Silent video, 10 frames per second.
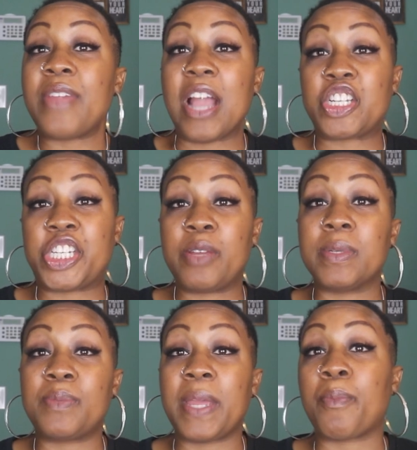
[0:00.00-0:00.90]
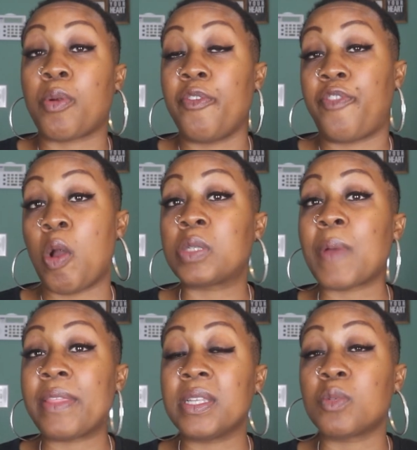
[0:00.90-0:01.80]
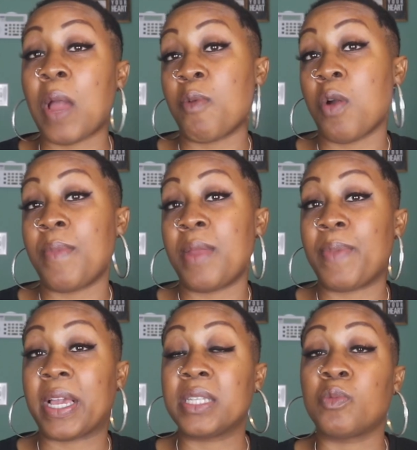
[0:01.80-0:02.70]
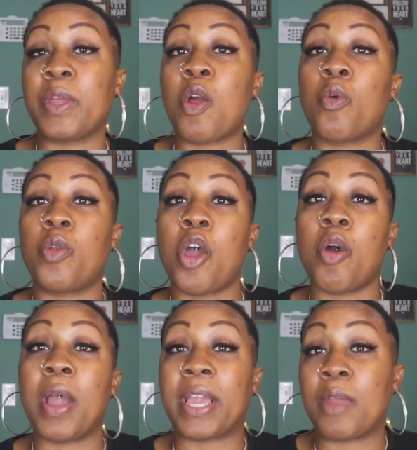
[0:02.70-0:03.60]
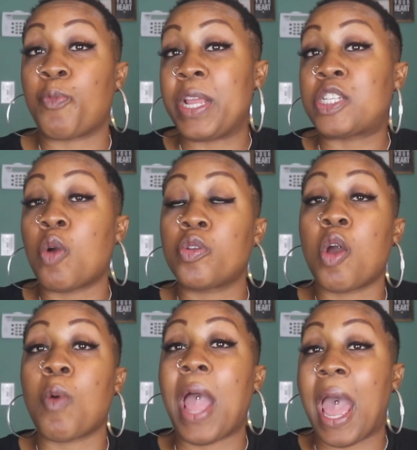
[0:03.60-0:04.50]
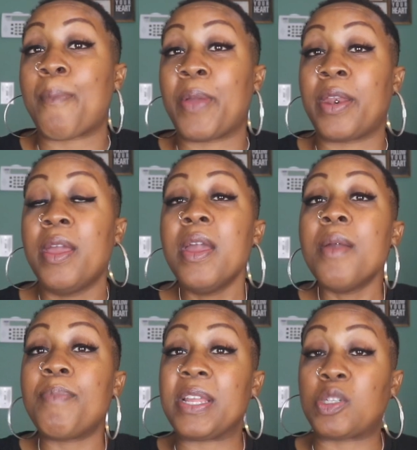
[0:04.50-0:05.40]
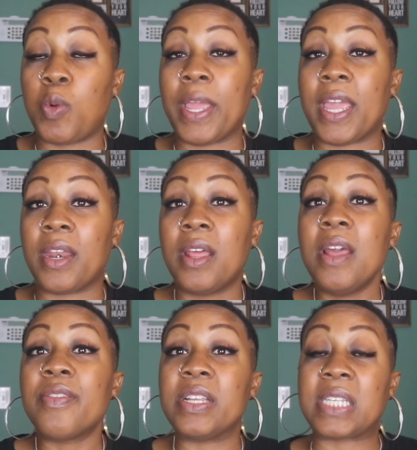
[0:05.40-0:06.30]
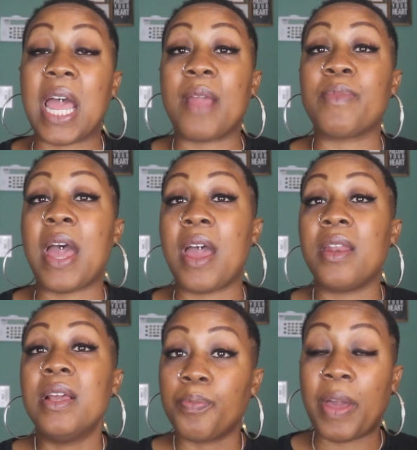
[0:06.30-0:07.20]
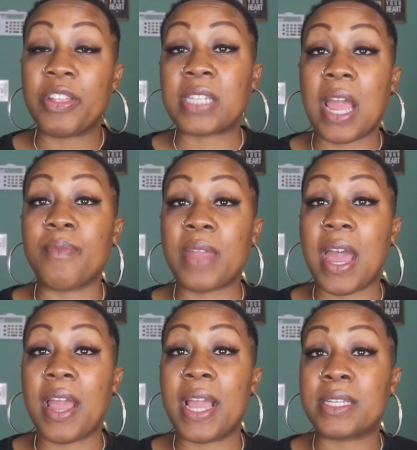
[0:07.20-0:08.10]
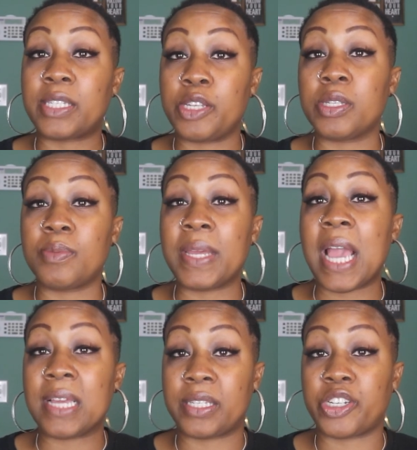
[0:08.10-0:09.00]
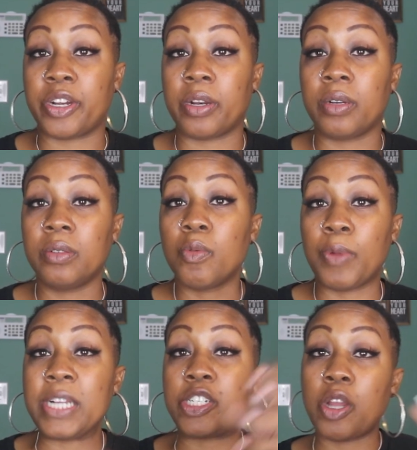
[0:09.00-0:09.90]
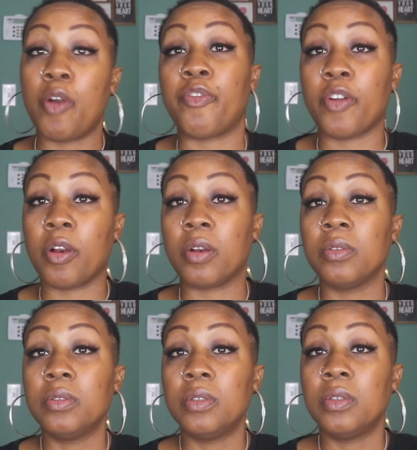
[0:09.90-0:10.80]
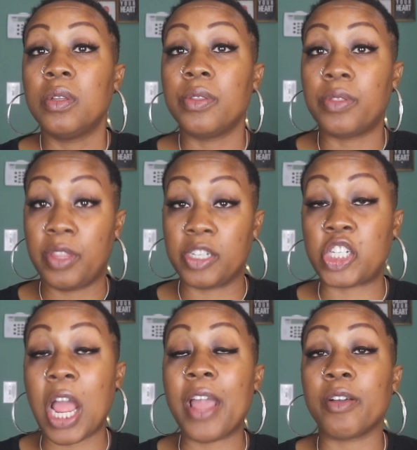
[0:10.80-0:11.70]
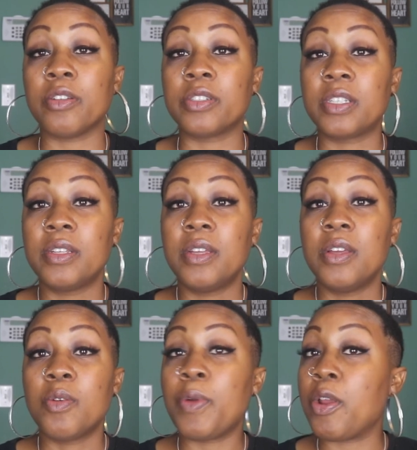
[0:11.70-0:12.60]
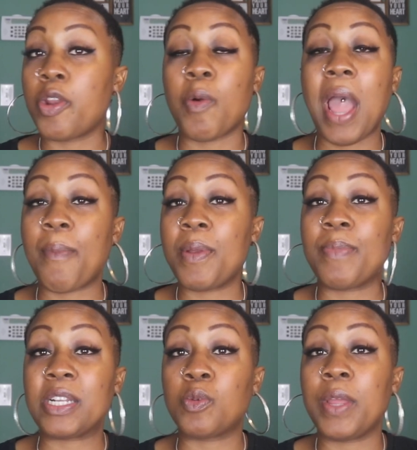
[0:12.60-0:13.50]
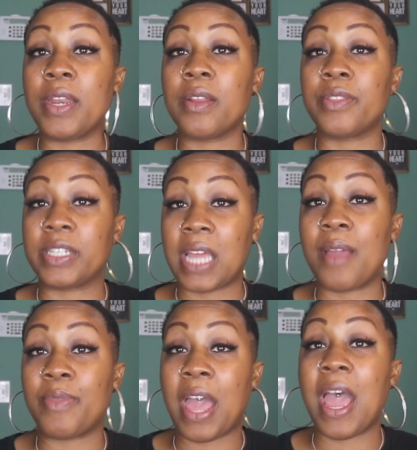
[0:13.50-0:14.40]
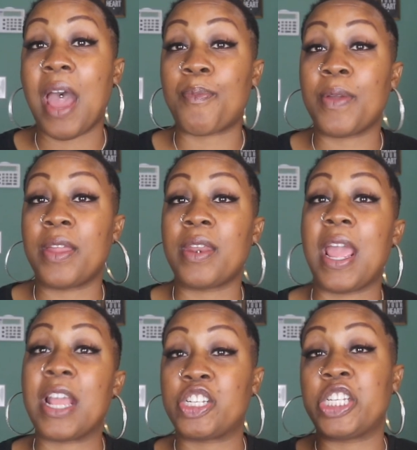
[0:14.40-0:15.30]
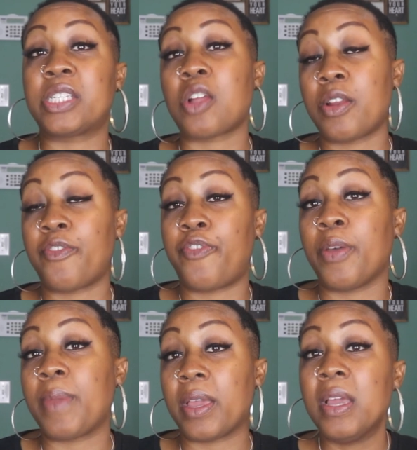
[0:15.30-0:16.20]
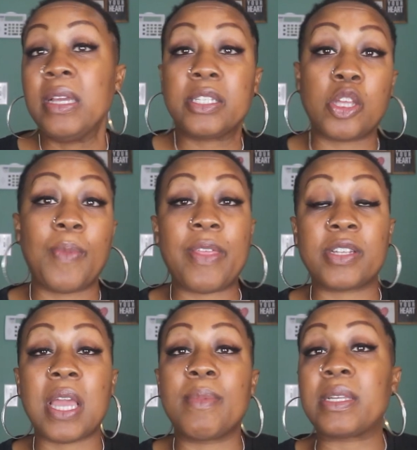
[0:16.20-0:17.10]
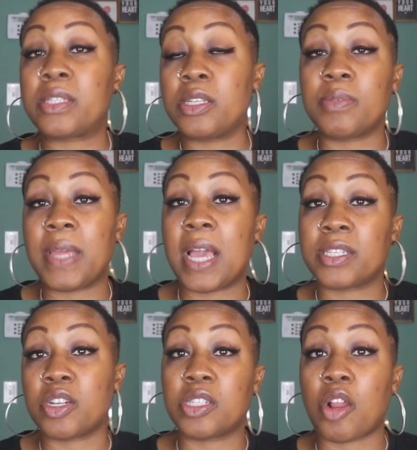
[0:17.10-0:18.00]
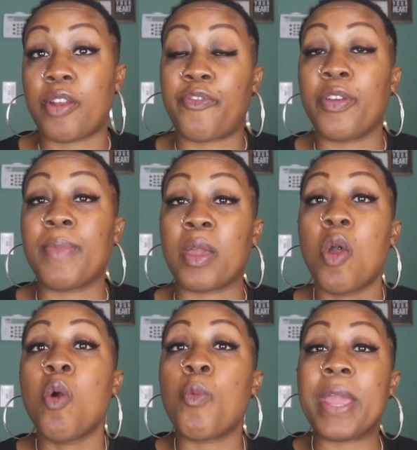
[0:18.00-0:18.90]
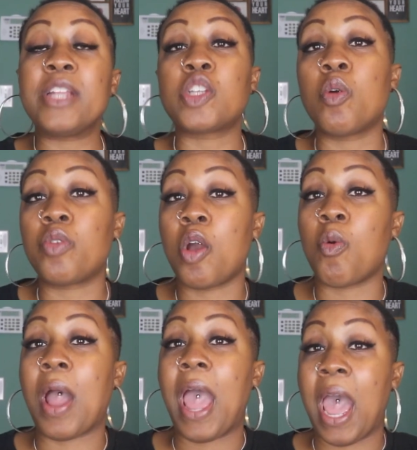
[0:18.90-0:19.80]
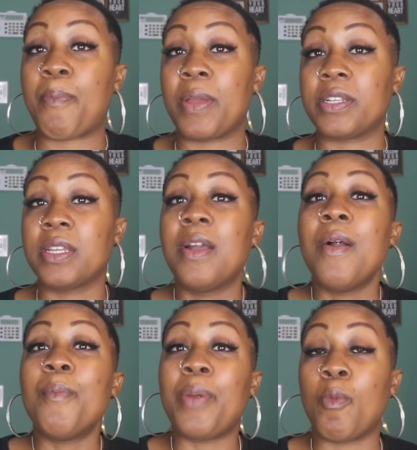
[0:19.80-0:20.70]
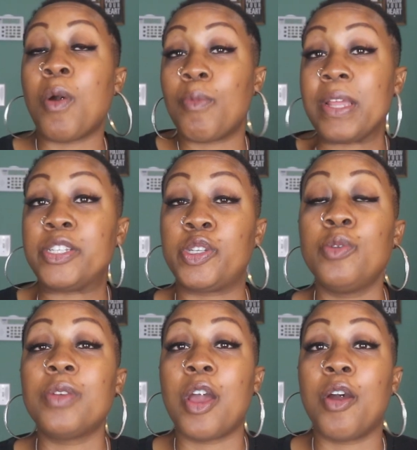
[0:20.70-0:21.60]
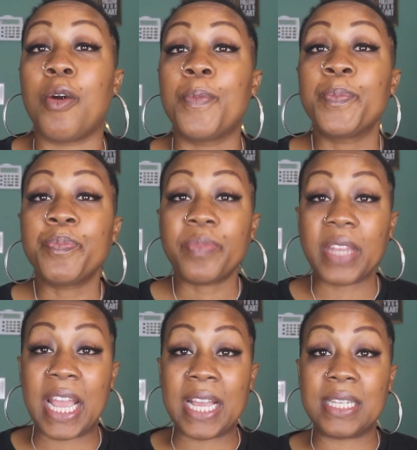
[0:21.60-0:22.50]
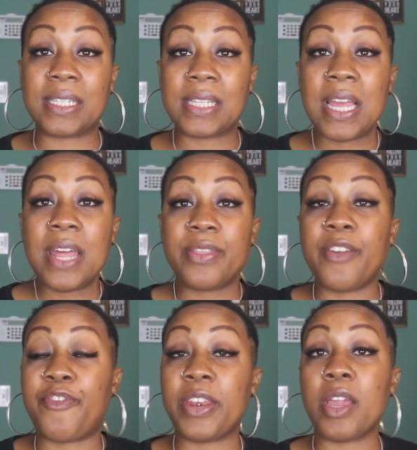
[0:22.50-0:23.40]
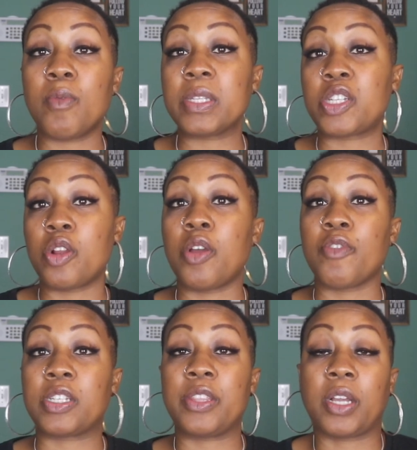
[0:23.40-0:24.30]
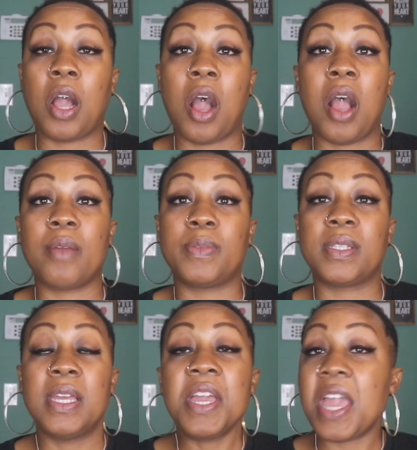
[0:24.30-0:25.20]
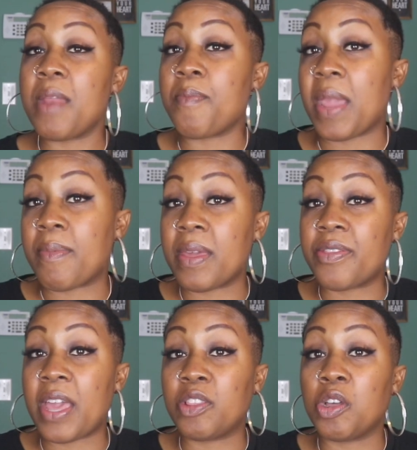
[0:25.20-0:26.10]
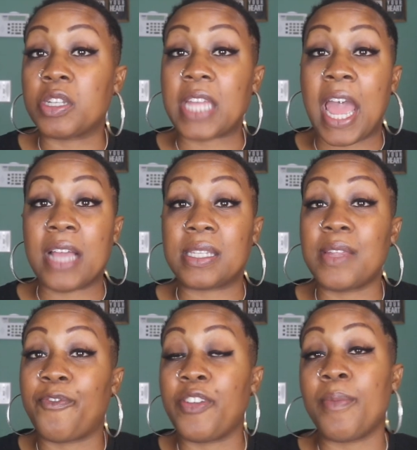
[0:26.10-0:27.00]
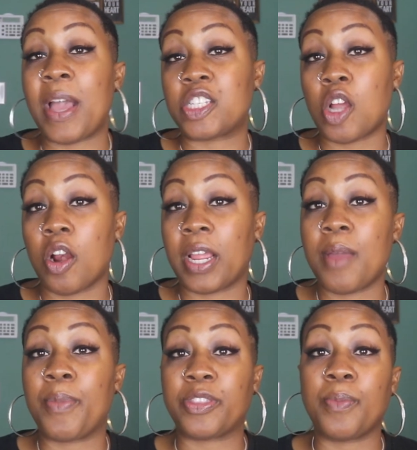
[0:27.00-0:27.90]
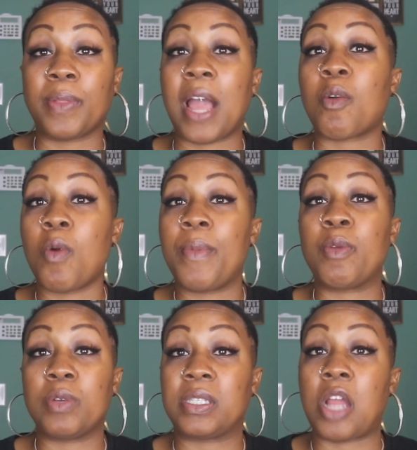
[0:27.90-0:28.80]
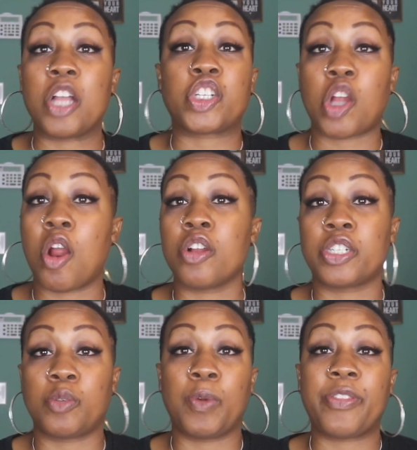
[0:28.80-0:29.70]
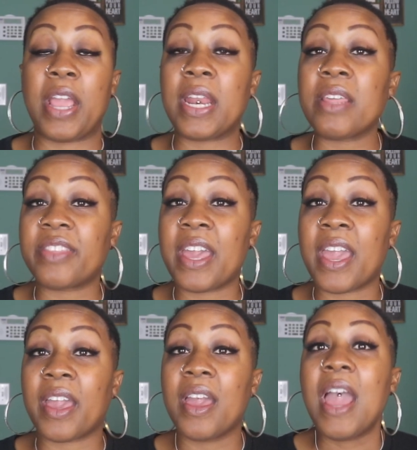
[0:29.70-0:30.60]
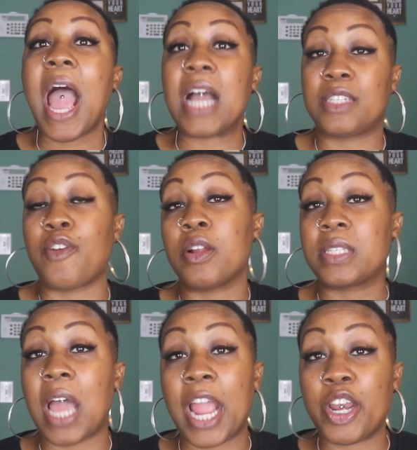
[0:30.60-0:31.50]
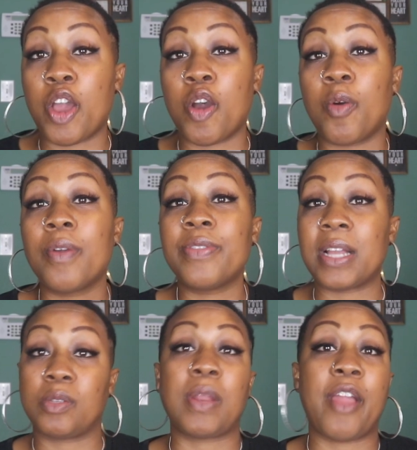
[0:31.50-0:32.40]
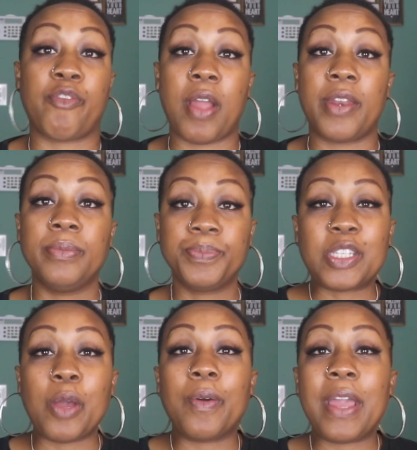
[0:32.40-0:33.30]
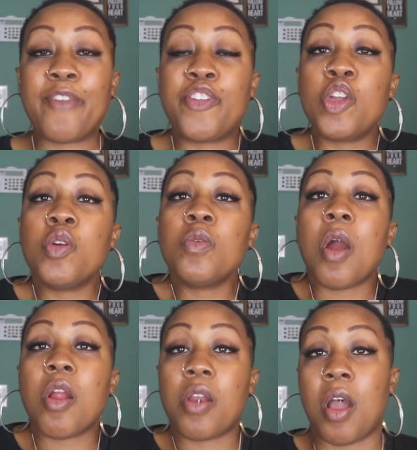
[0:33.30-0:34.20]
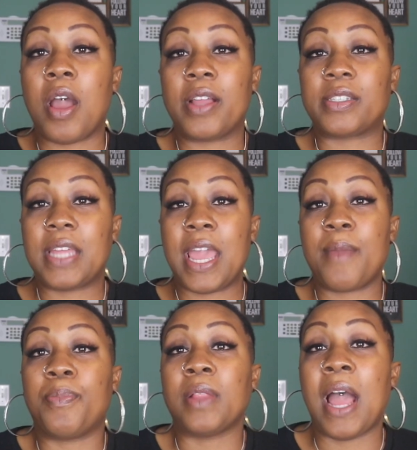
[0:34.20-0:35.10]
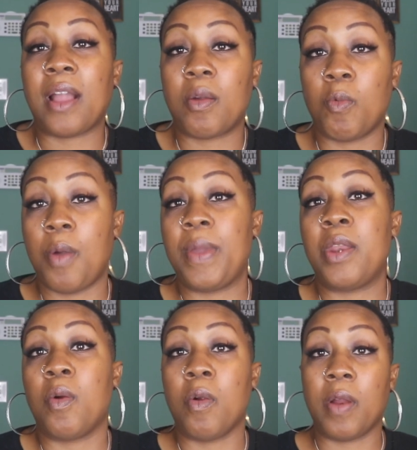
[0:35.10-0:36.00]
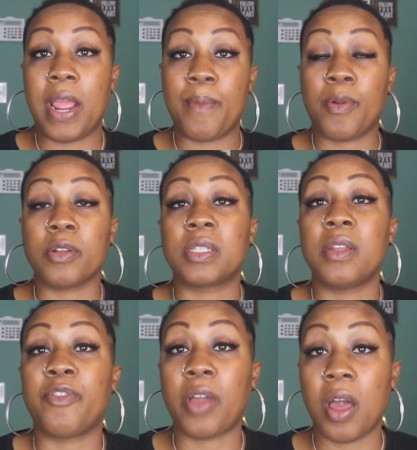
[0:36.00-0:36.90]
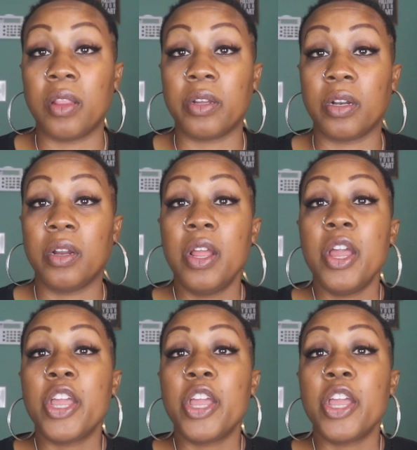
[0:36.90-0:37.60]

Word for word: that she was being provoked by this white woman because we don't know again we don't know what happened between the time that by the time that excuse me Esther reached over the child we don't know what happened between the time that happened and she started filming so by the time excuse me Esther started filming we don't know what happened but what we do know is the video was turned over to the cops and maybe they looked at some film at Target, but the black woman was not charged with anything. As far as I know, that's what I've read. So if you are not a black woman or a person of color,